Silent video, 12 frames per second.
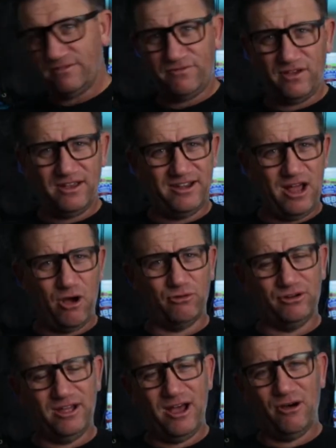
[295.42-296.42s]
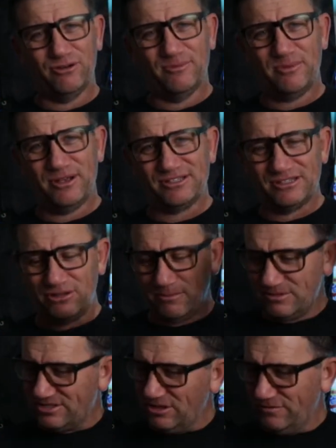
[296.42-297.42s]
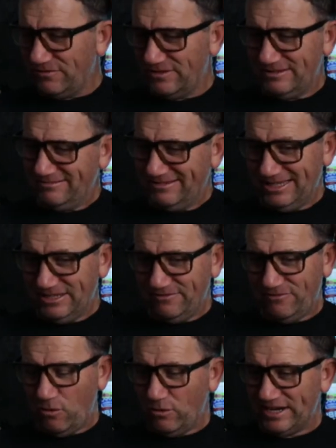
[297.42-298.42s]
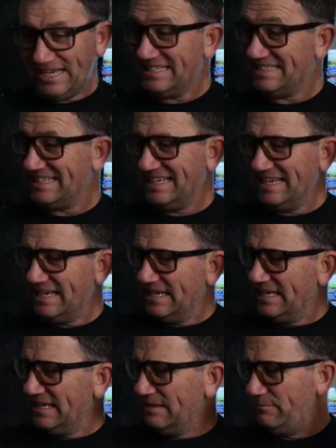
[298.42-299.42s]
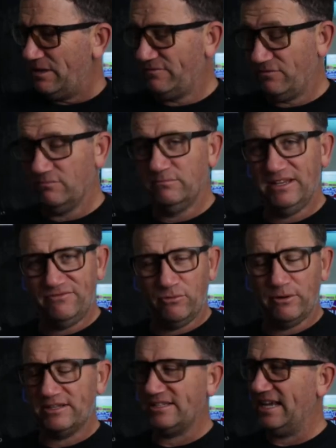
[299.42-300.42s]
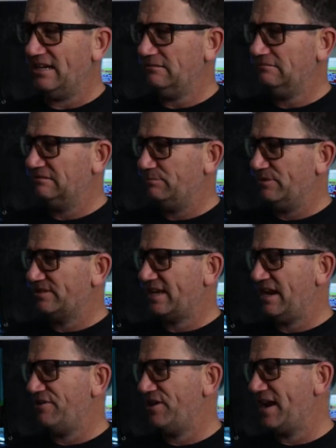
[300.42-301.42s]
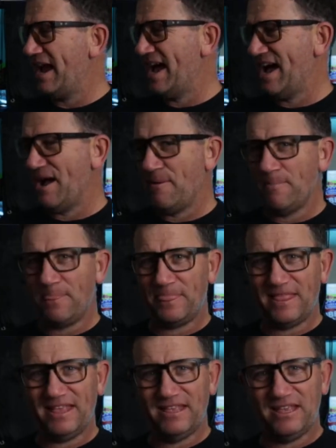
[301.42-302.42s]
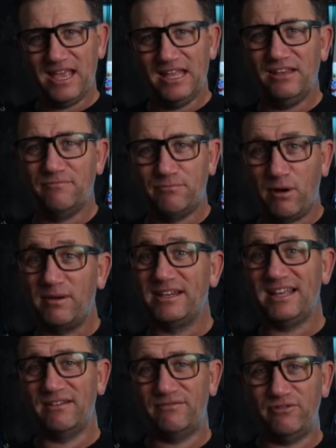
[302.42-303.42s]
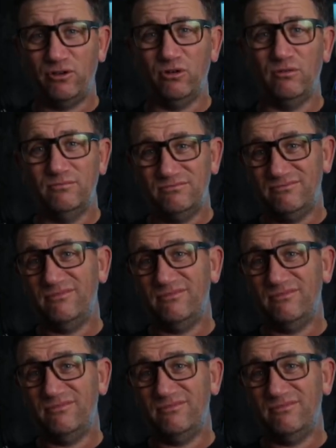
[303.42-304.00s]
if you're an older person like myself in your 40s, mid 40s now, it's a bit scary. and you've probably done film,